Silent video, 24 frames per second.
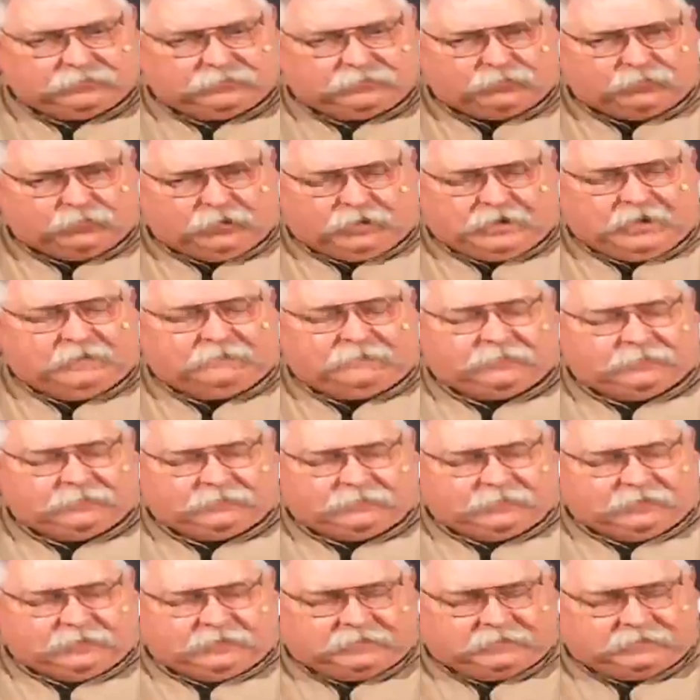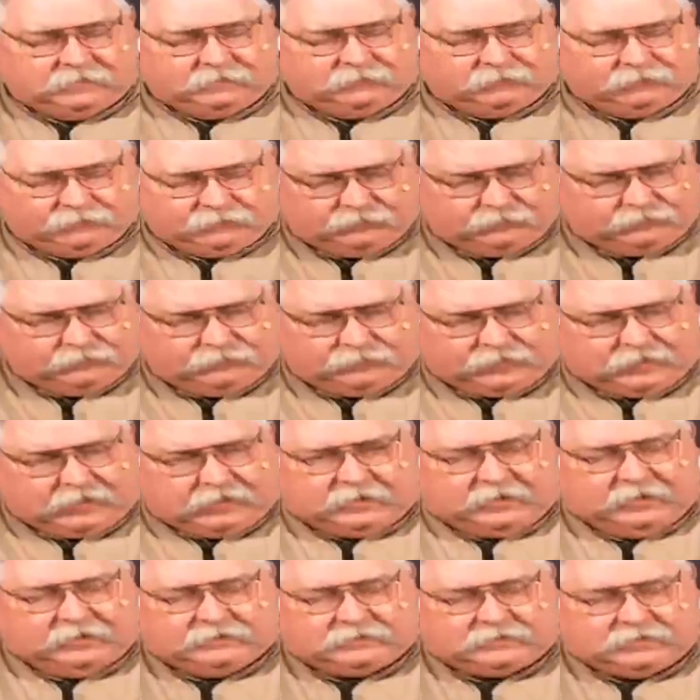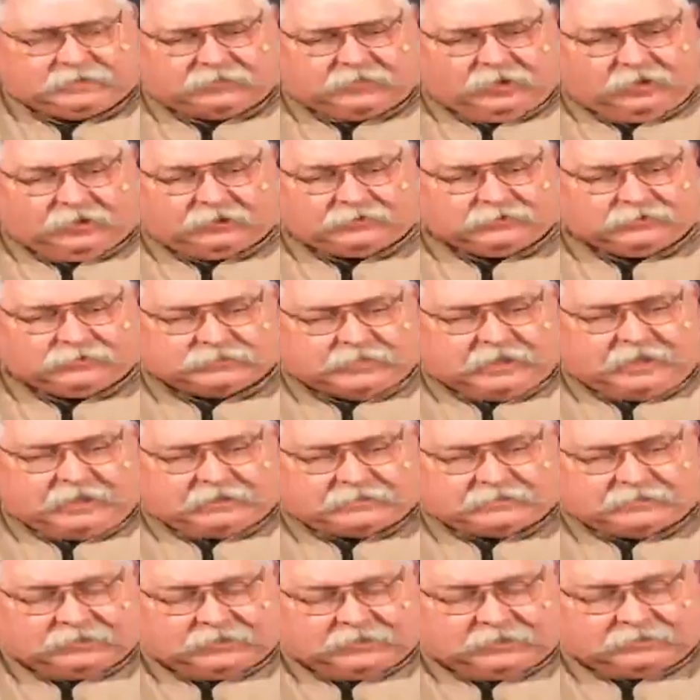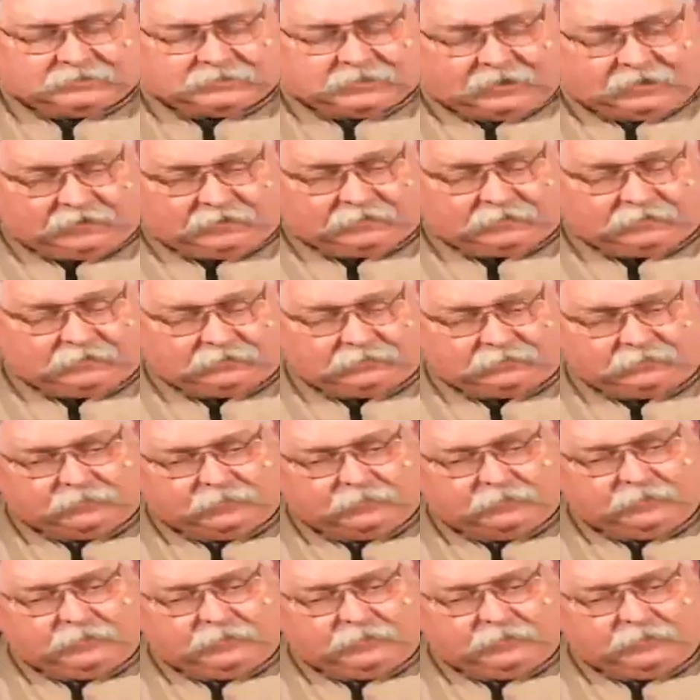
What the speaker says: whatever the thing is that causes accidents. I don't know.